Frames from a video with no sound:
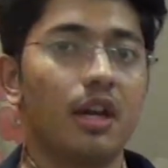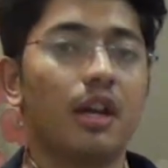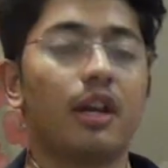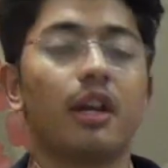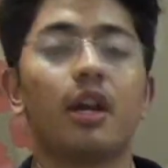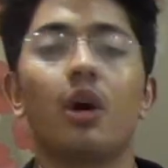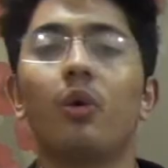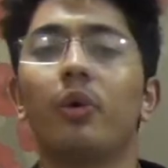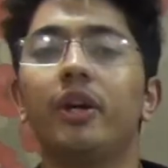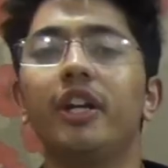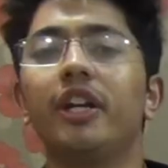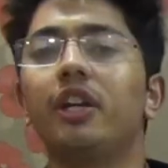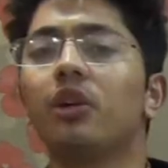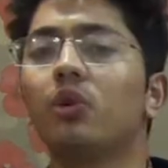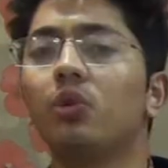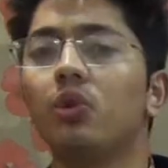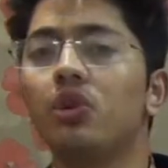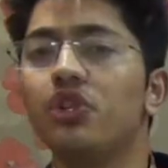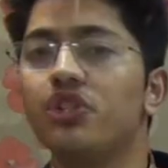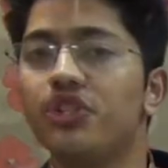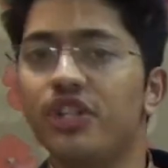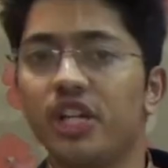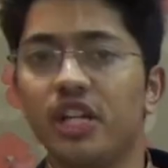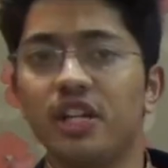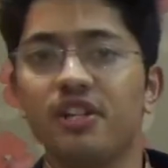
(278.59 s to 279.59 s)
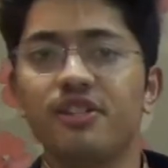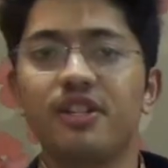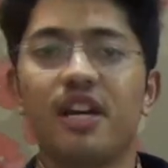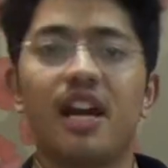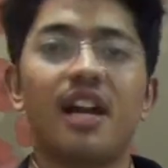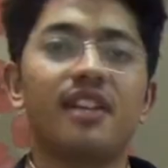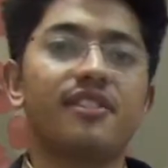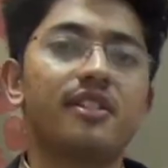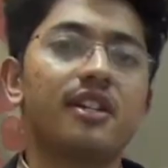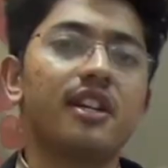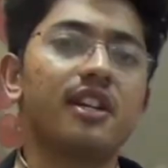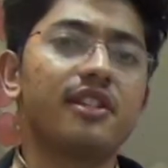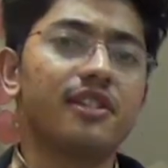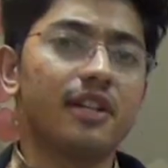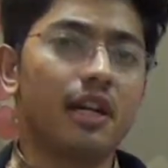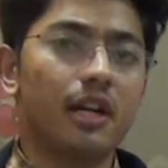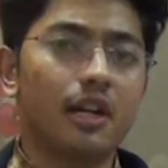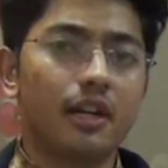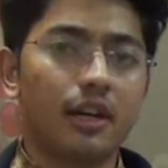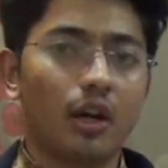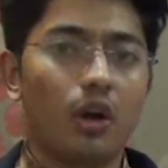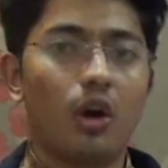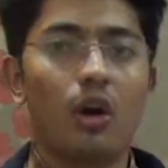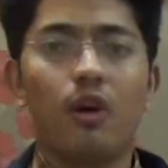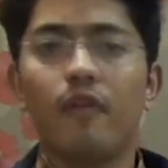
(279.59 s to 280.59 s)
Now, it could change as a
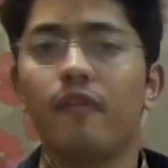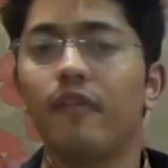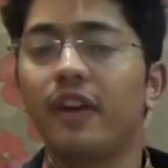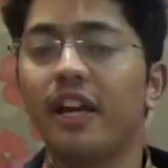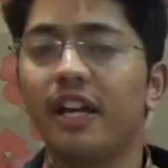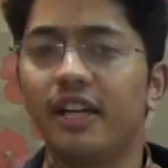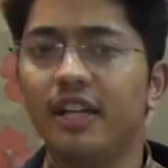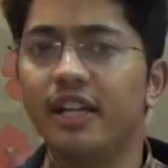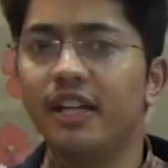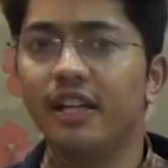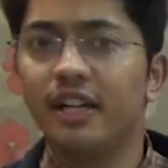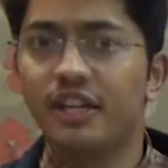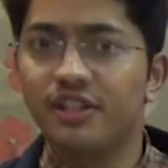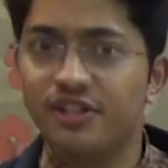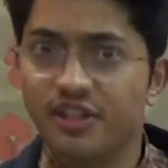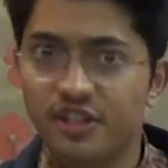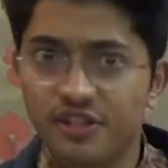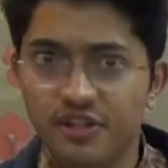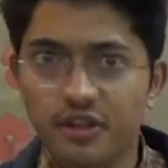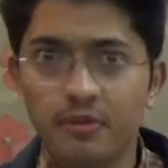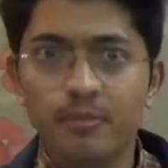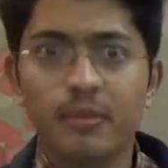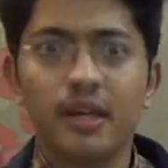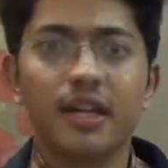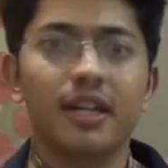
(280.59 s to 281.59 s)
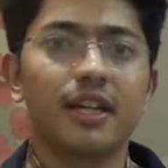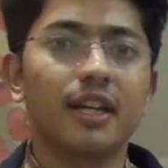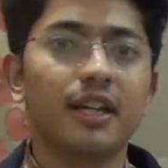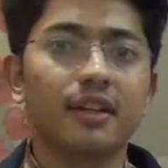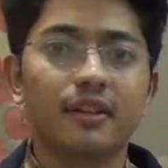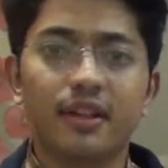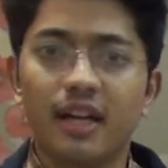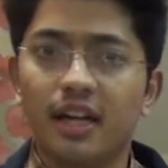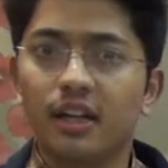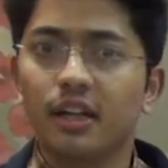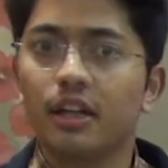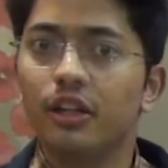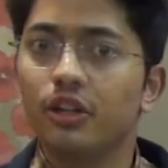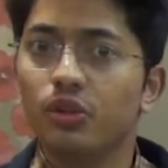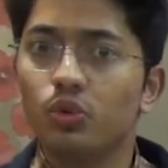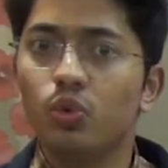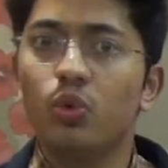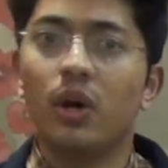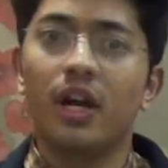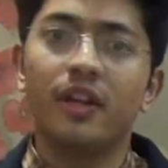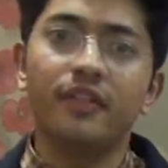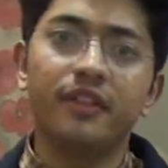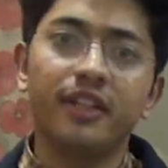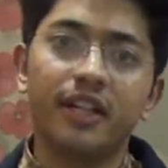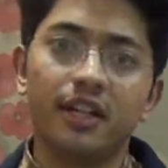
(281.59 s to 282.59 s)
result of any decision making that you
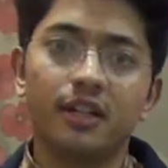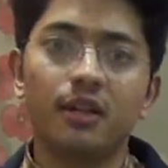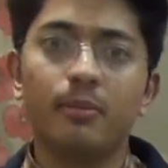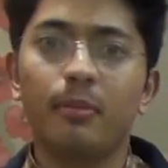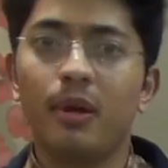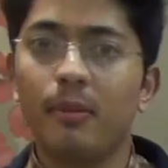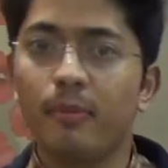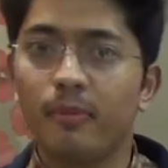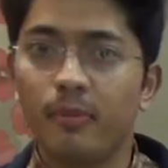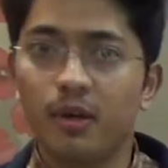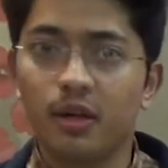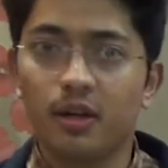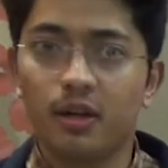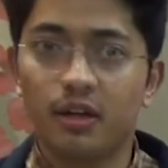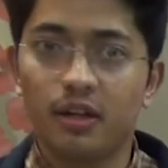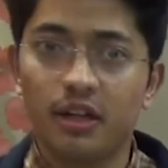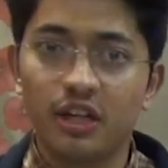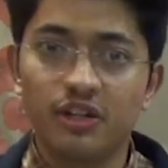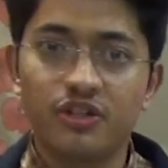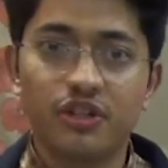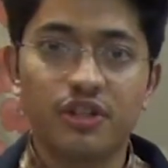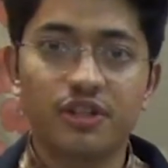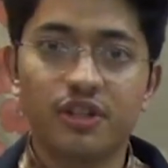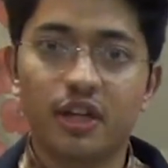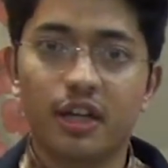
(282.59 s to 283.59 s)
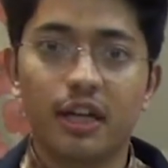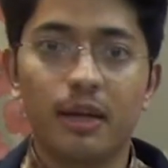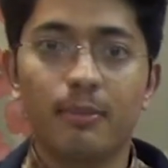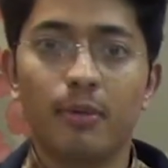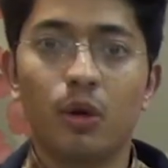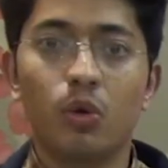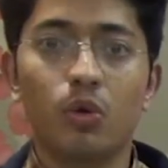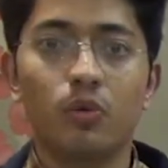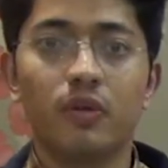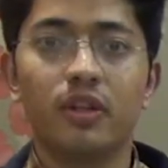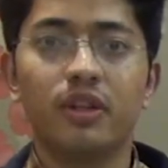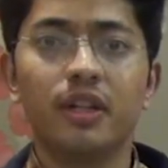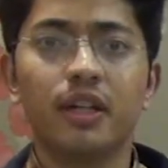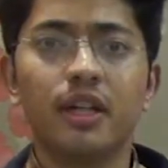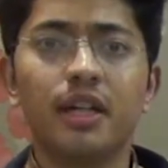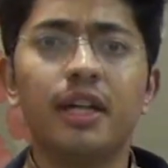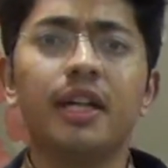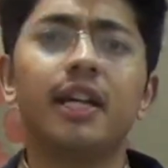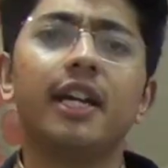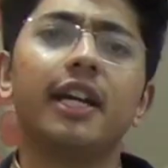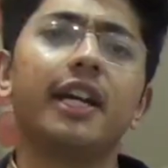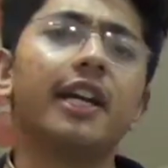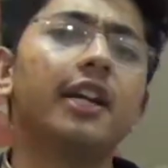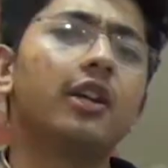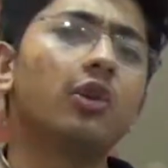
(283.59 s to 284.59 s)
and the other member nations came out with.
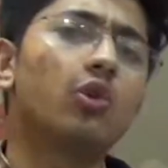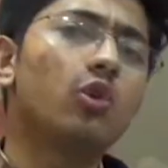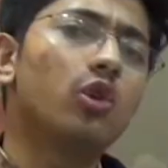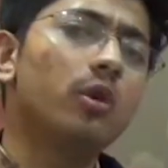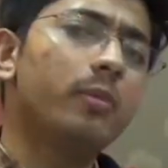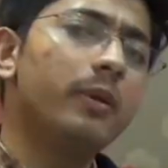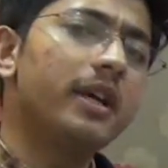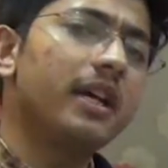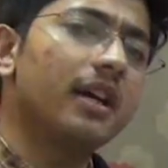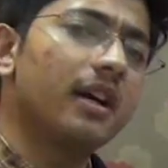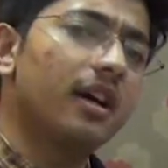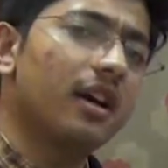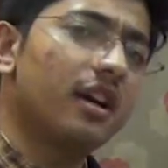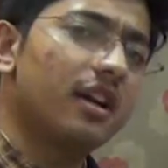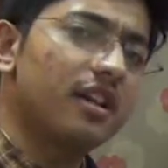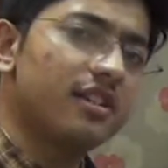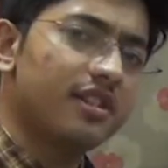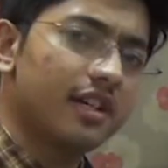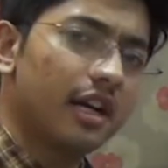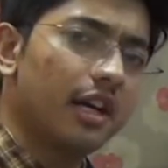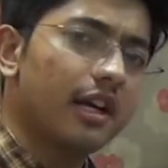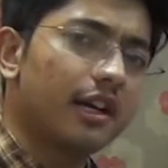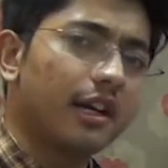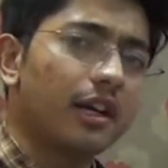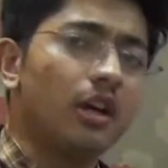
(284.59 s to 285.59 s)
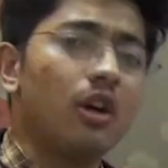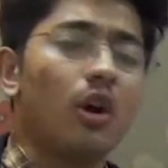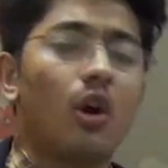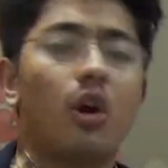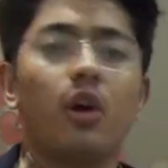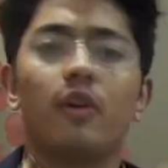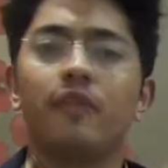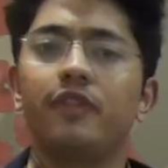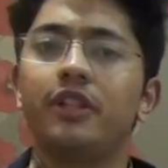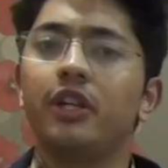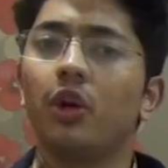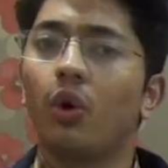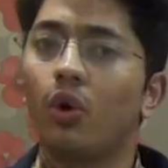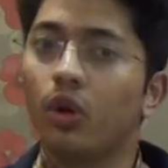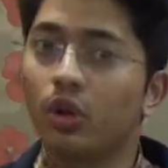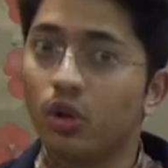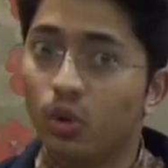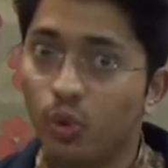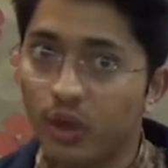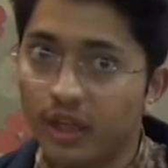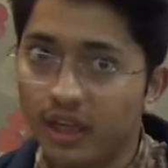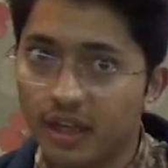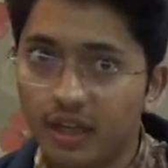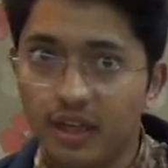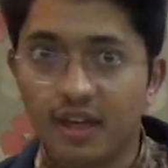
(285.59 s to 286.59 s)
It could be a result of the
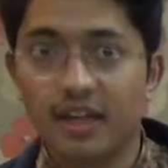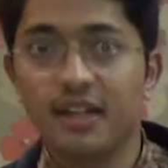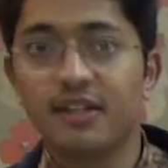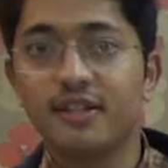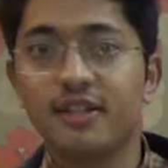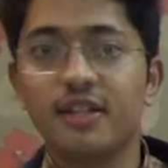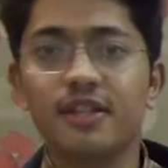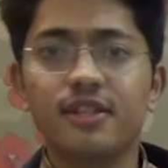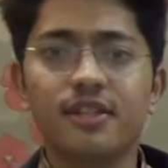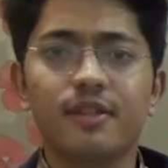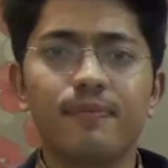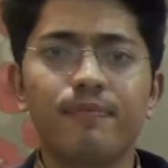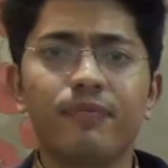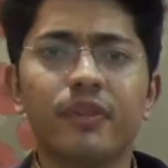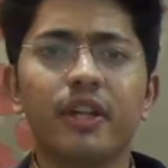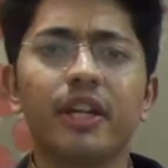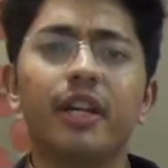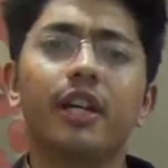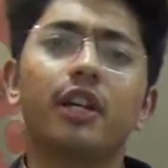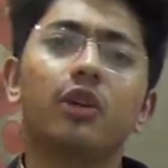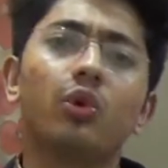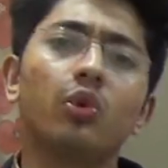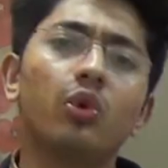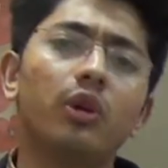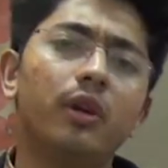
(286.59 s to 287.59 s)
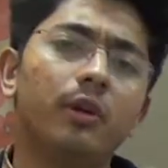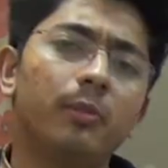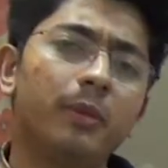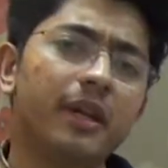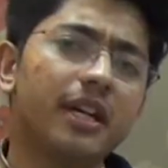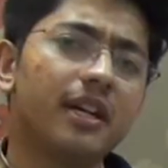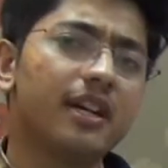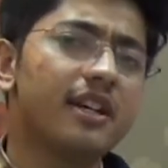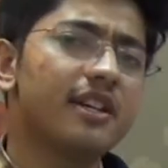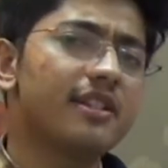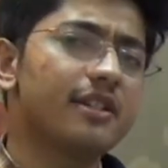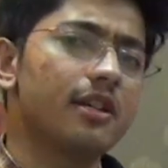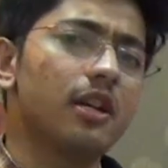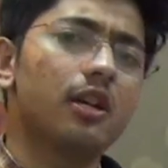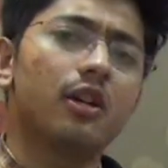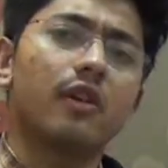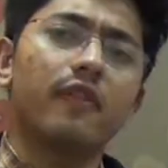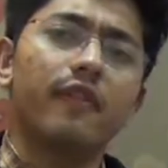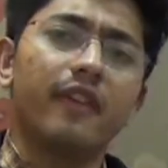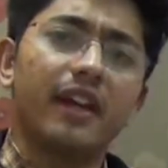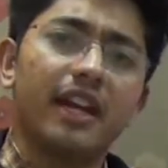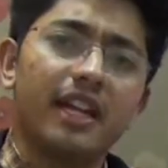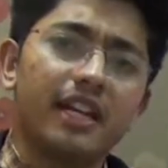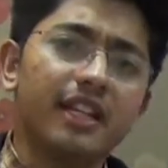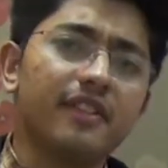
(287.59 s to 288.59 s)
ongoing crisis. It could be a result
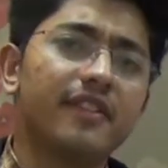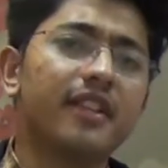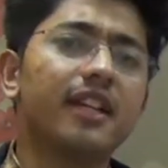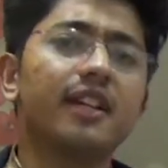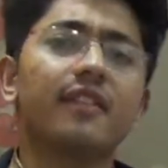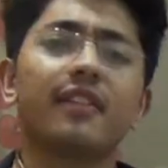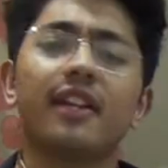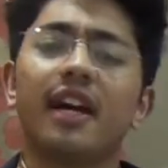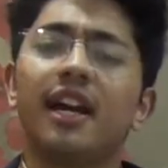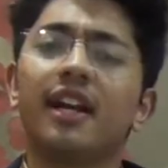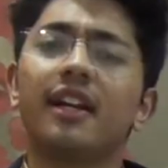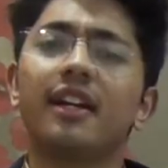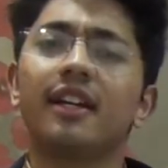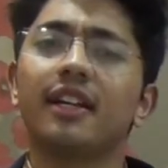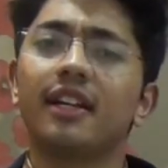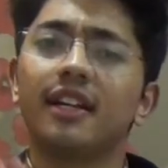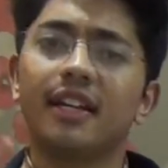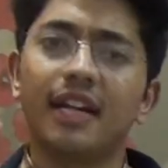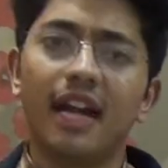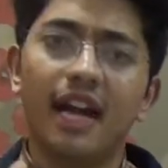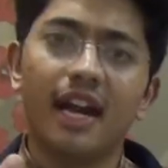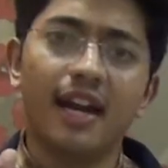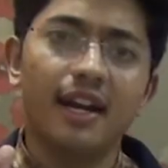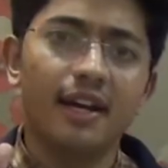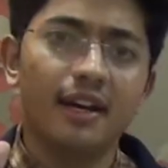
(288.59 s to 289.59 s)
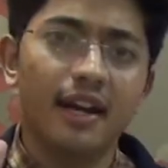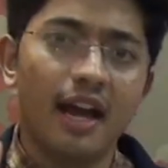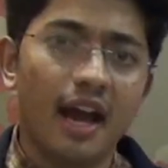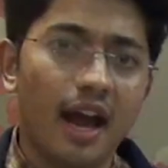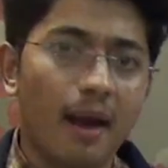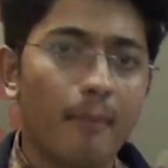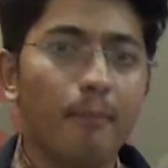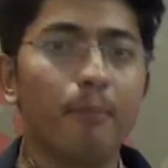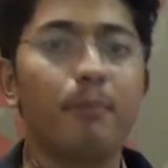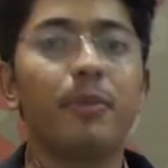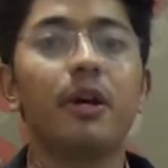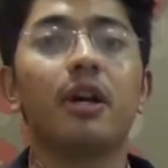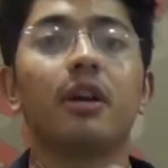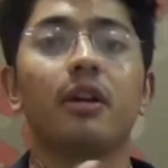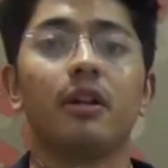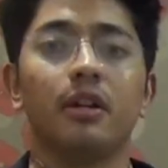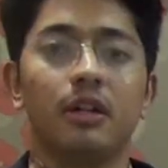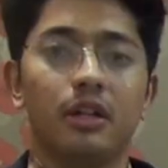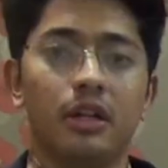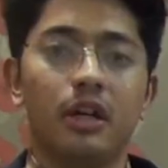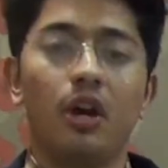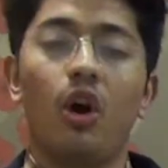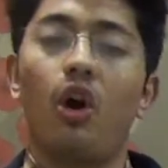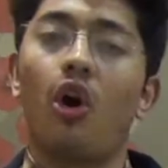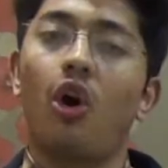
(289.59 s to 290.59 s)
of anything that can hamper
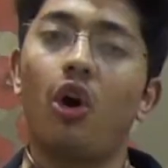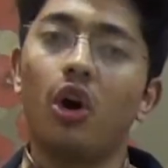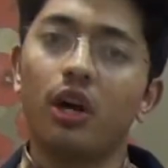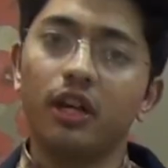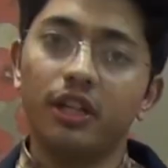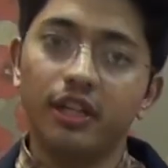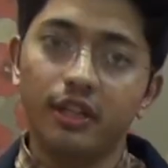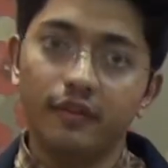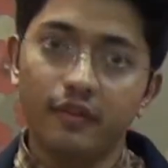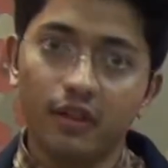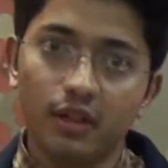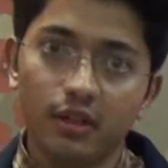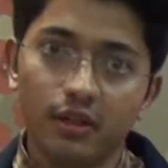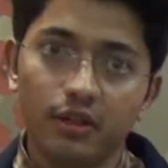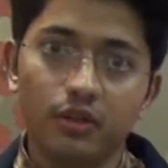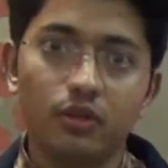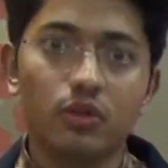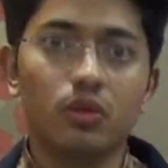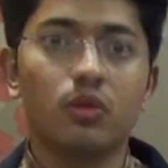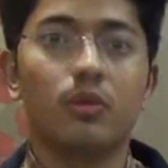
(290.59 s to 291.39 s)
or even